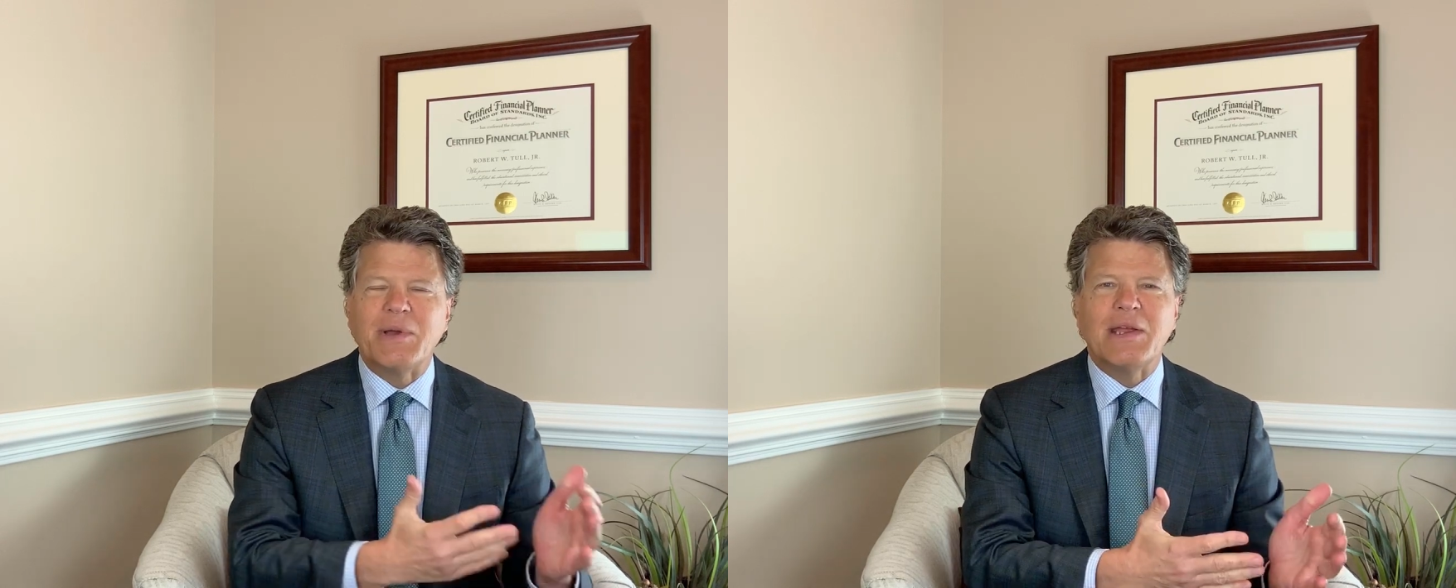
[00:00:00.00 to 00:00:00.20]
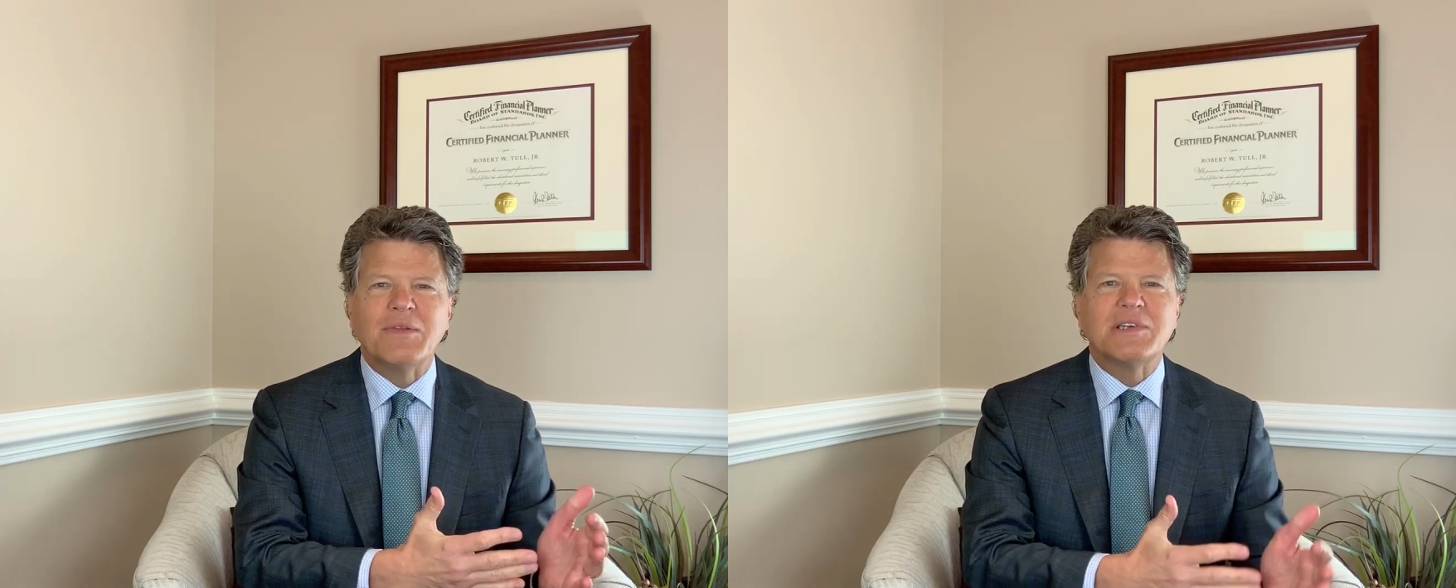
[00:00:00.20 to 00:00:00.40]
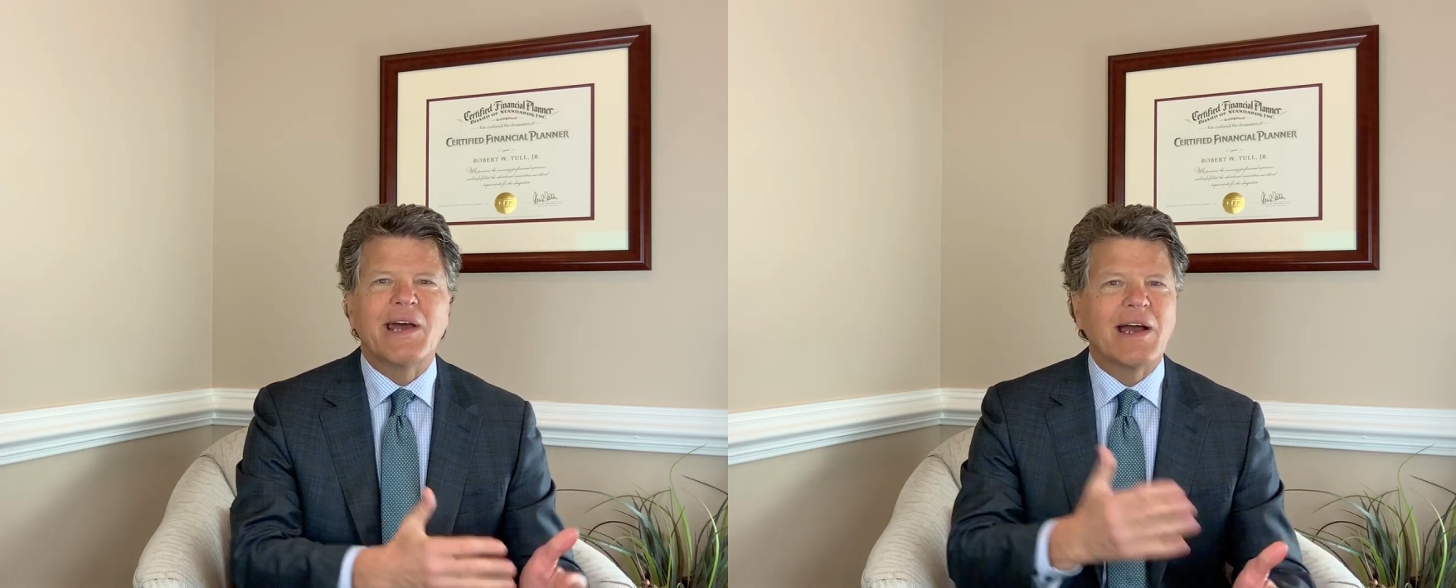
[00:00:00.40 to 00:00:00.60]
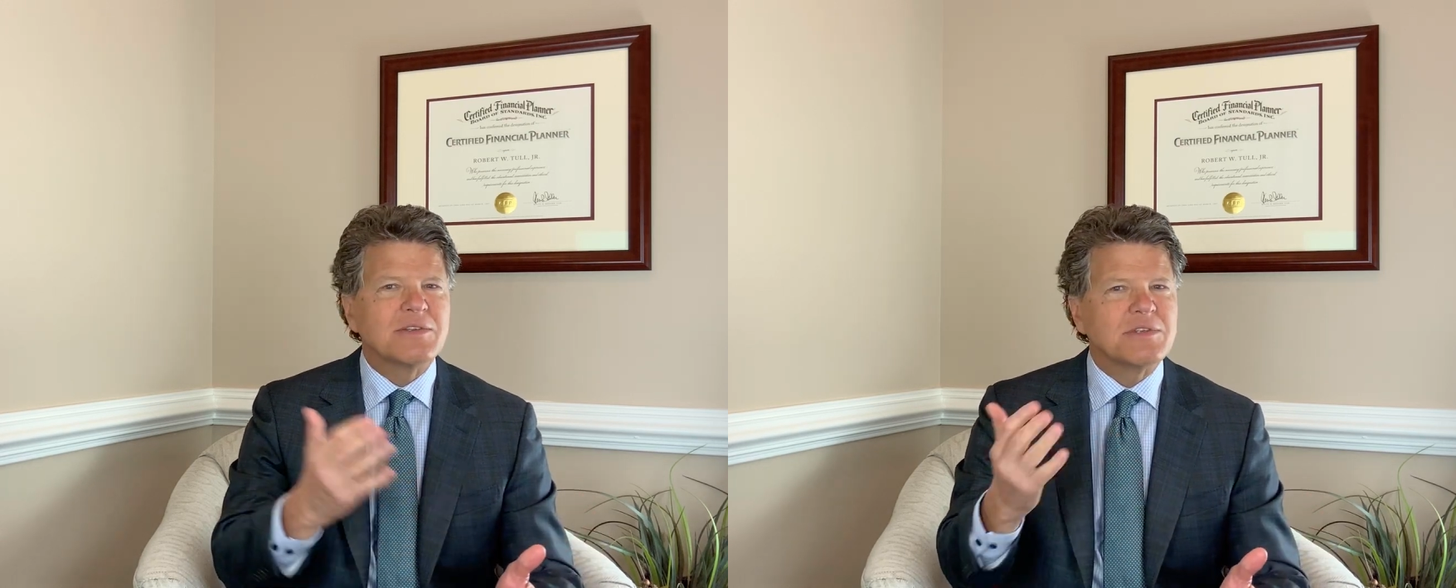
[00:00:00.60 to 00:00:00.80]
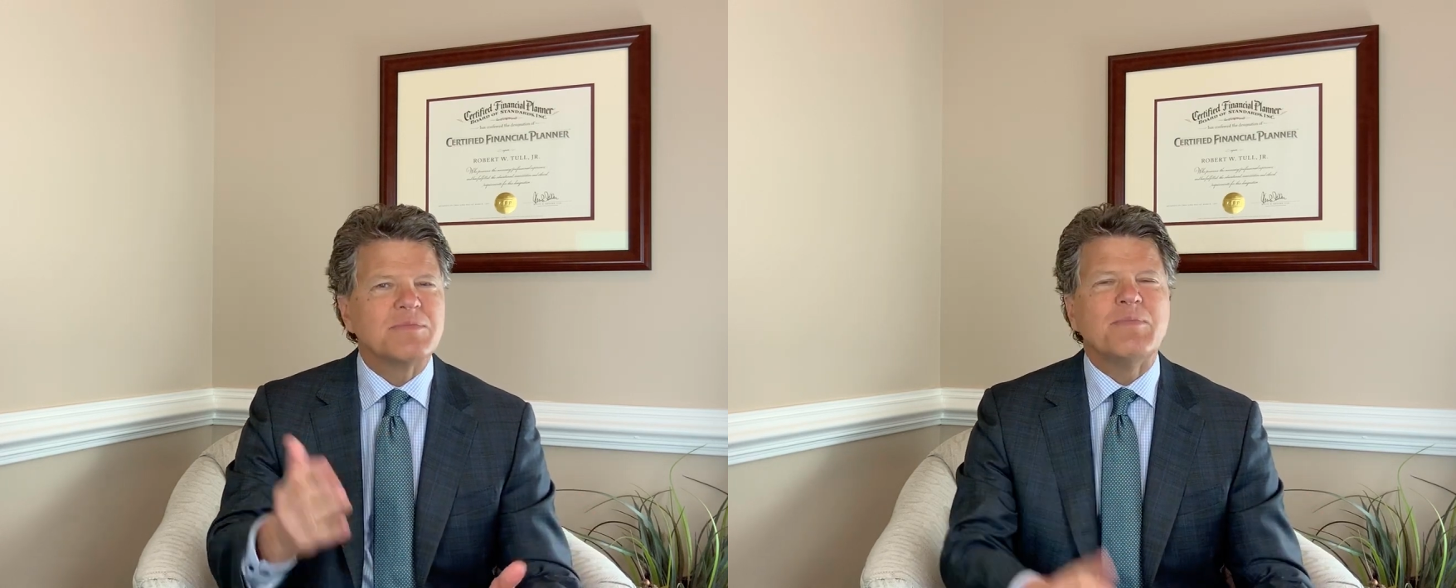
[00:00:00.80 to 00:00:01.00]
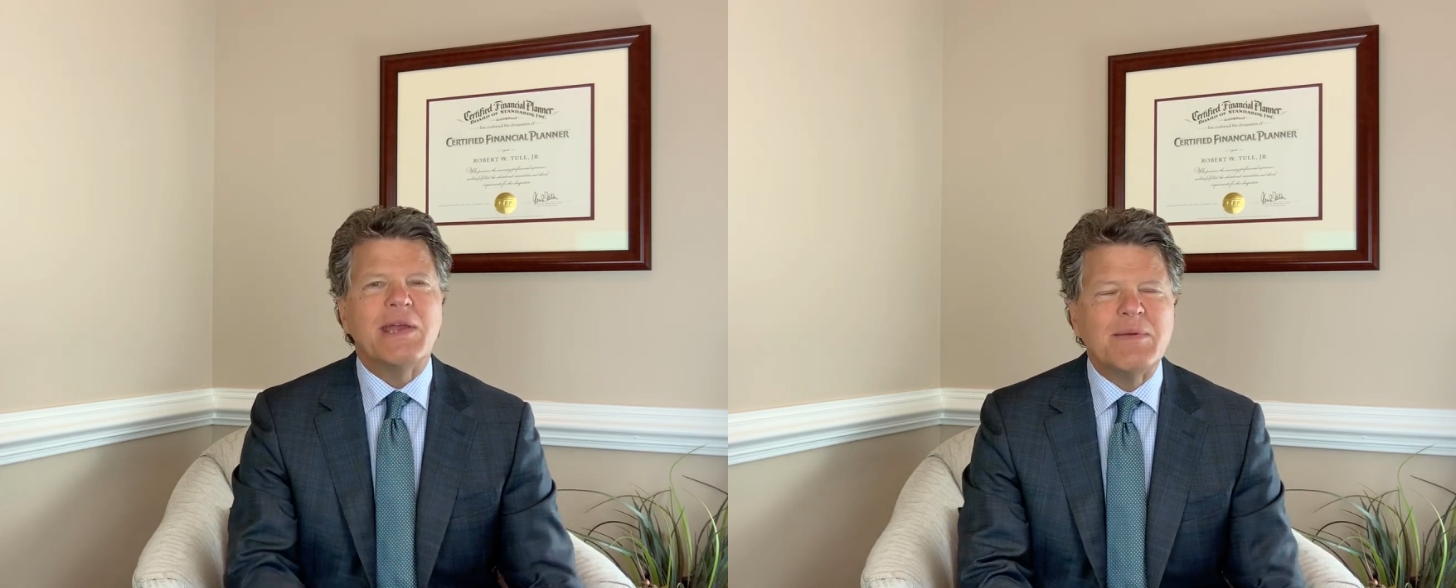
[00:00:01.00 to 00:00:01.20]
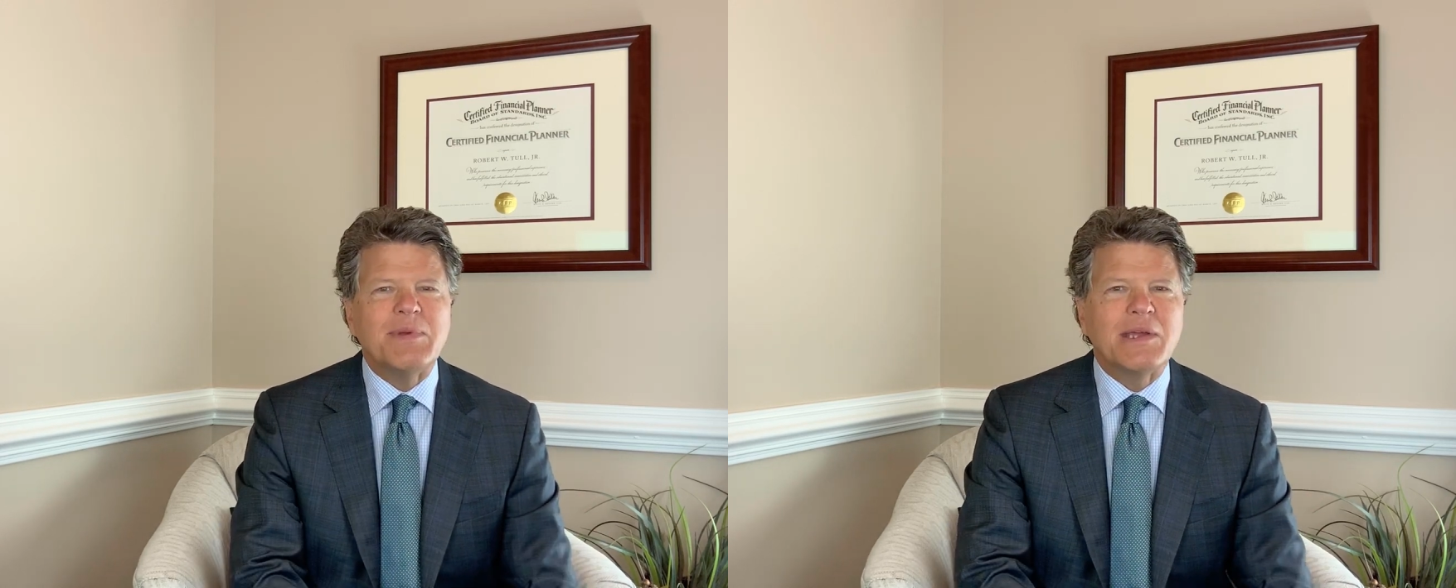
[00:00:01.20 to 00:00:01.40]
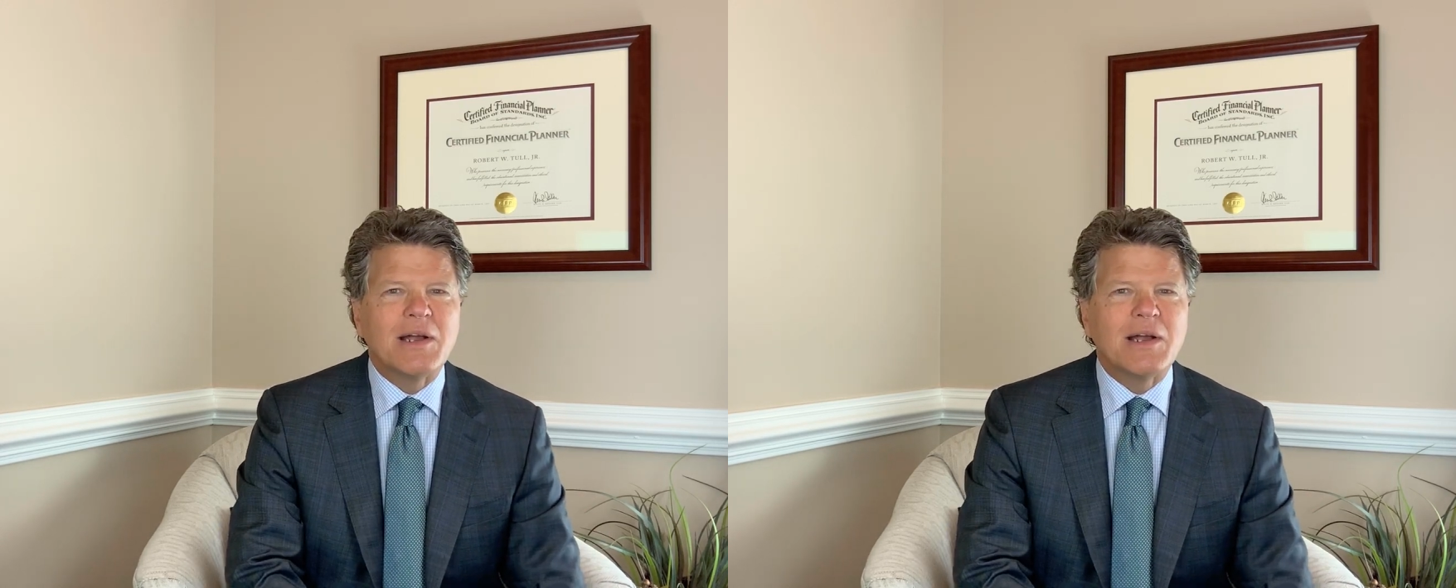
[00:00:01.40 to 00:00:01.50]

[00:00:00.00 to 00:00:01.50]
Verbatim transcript: paying the taxes may be an